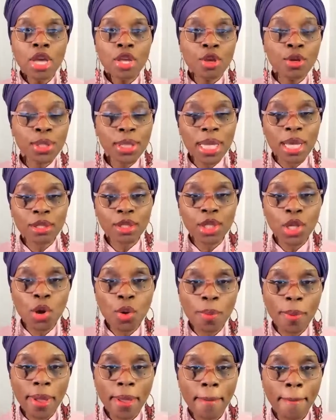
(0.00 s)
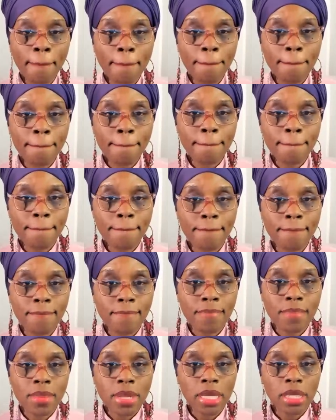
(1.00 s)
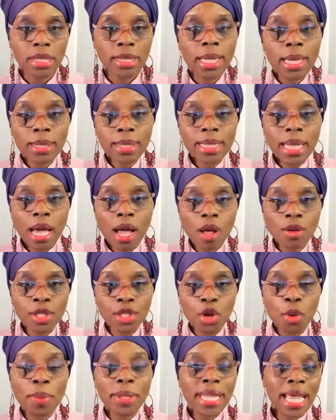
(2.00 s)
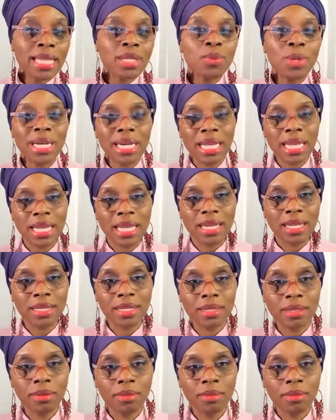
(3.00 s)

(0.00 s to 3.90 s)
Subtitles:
You still stupid? Still stuck on stupid? That's what it is.